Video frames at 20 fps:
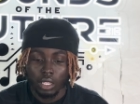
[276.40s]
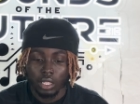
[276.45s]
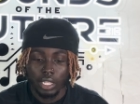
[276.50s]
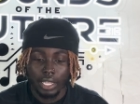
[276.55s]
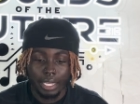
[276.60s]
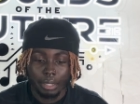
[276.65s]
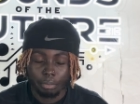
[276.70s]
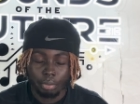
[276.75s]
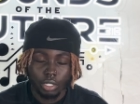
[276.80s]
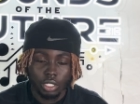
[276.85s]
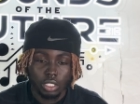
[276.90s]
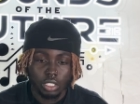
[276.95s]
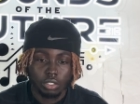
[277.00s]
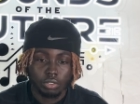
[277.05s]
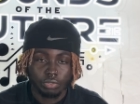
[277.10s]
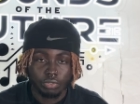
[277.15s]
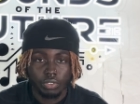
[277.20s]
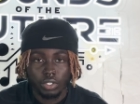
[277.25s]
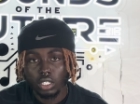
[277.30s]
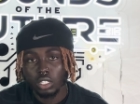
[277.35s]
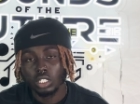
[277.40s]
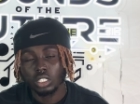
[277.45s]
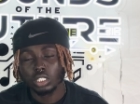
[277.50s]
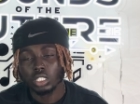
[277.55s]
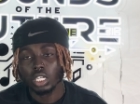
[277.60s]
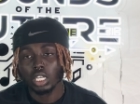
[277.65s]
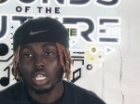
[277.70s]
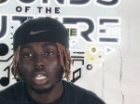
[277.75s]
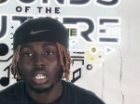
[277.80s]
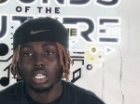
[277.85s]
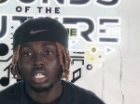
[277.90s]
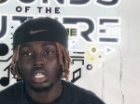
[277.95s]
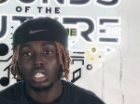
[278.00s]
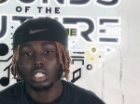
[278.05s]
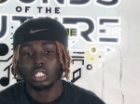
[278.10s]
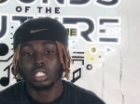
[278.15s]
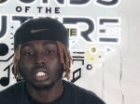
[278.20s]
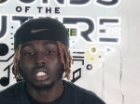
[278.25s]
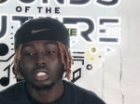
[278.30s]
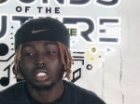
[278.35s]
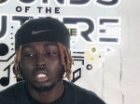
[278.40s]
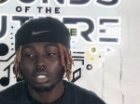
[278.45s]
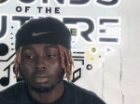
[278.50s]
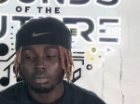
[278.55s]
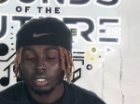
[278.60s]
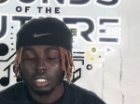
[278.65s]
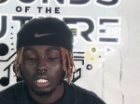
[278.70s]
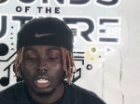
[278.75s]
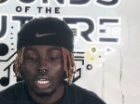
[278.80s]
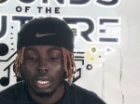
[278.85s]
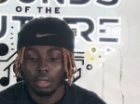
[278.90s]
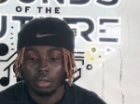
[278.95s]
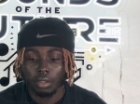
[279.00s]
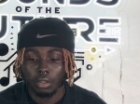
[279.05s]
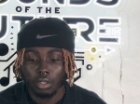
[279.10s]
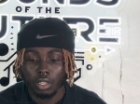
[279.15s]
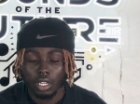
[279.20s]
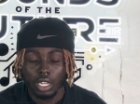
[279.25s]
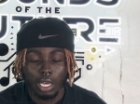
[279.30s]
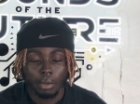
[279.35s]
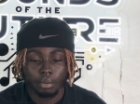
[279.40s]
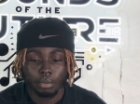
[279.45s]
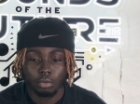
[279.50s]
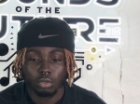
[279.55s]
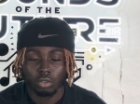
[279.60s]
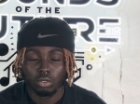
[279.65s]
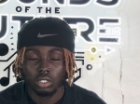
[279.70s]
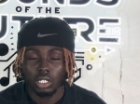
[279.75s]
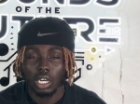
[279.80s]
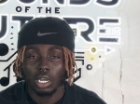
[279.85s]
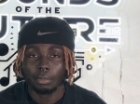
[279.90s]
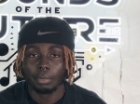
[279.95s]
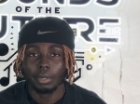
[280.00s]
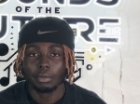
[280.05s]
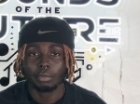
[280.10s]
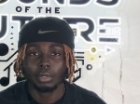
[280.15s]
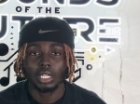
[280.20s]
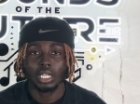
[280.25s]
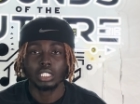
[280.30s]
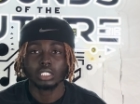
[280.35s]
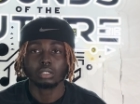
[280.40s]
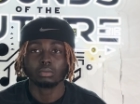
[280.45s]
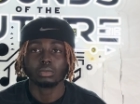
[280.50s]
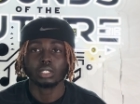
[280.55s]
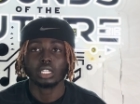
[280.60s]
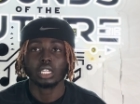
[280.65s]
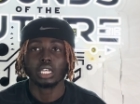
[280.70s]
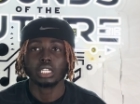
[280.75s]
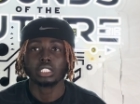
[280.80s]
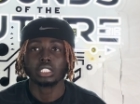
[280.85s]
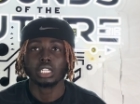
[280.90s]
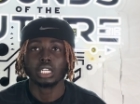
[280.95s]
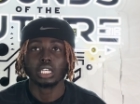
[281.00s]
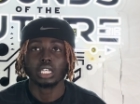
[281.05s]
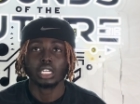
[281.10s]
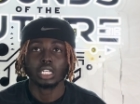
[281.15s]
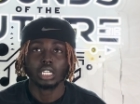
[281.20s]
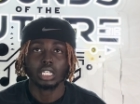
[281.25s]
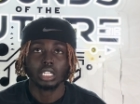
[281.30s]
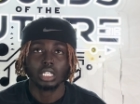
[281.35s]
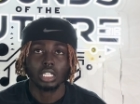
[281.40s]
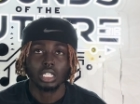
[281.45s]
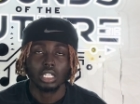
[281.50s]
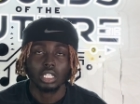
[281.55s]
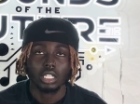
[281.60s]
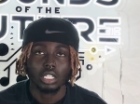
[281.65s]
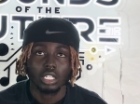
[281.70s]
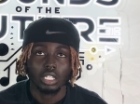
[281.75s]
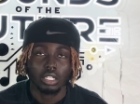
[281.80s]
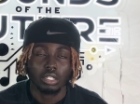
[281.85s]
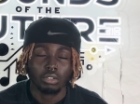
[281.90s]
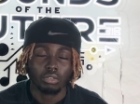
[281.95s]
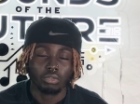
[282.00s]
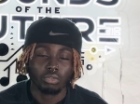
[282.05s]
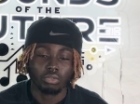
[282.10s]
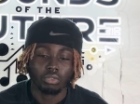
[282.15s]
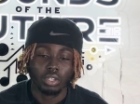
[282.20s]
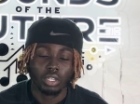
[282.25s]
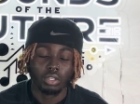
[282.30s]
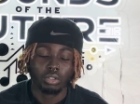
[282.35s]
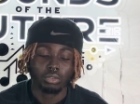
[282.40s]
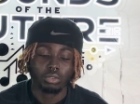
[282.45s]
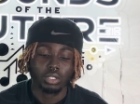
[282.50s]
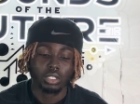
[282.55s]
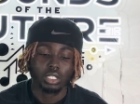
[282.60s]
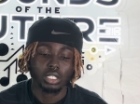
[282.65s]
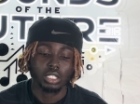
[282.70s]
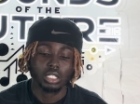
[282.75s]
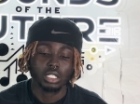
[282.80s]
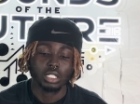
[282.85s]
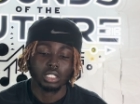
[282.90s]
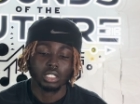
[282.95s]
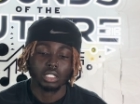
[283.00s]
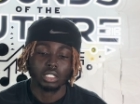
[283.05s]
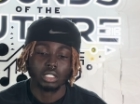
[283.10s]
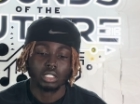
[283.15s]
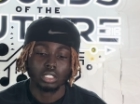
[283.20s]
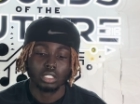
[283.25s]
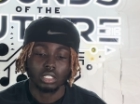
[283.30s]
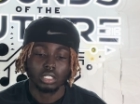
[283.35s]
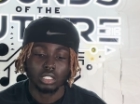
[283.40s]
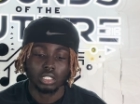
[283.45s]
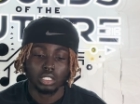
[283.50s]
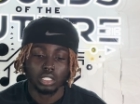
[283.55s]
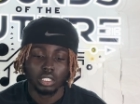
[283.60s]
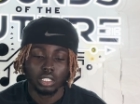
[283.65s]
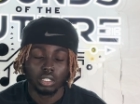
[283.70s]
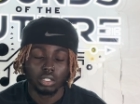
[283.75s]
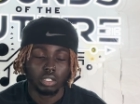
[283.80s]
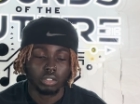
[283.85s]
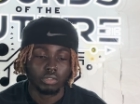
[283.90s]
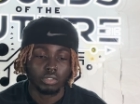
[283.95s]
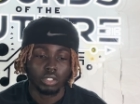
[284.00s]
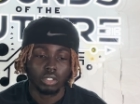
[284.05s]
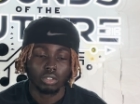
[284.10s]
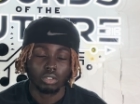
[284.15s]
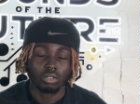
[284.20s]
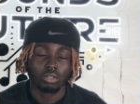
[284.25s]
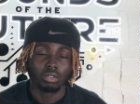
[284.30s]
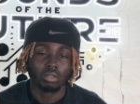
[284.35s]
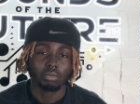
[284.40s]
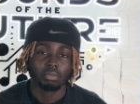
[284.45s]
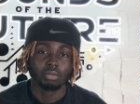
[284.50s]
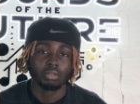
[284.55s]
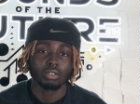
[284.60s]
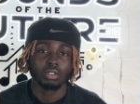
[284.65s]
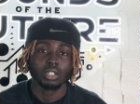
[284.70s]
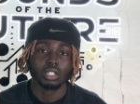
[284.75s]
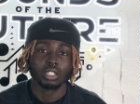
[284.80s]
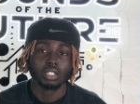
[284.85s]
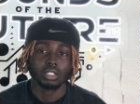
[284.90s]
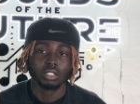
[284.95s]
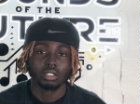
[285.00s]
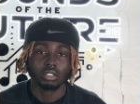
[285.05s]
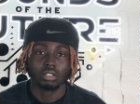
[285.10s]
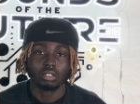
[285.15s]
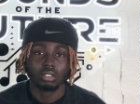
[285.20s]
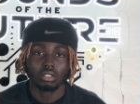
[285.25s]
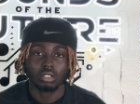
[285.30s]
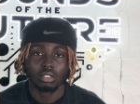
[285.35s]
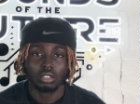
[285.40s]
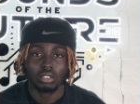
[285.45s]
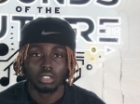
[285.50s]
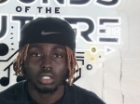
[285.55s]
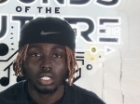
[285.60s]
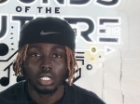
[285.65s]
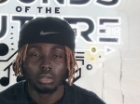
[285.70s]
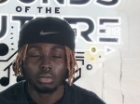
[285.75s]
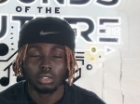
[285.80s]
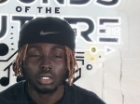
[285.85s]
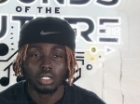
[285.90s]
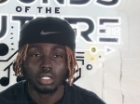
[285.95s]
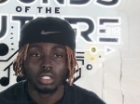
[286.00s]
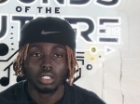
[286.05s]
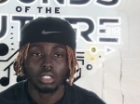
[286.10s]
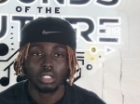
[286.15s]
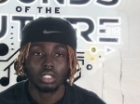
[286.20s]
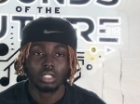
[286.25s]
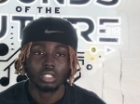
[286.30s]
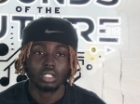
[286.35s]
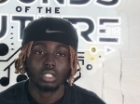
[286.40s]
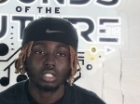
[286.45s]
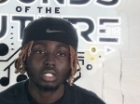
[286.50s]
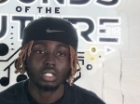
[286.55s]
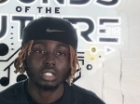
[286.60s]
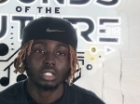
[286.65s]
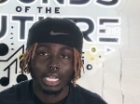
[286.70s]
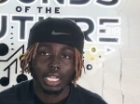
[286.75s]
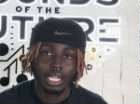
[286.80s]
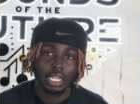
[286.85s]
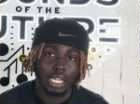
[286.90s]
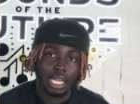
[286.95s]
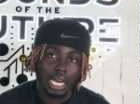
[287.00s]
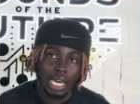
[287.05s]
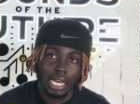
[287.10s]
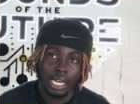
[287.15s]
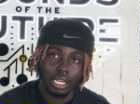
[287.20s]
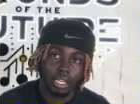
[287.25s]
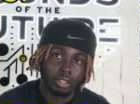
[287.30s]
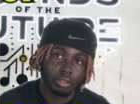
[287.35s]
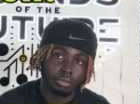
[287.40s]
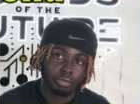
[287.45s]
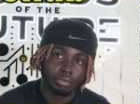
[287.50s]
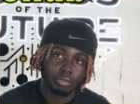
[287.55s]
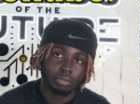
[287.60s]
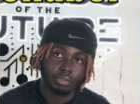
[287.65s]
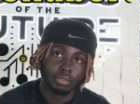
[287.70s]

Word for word: the in-person feel is like something that a lot of people don't talk about but that's something that's like very I don't even know, important type shit. Alive,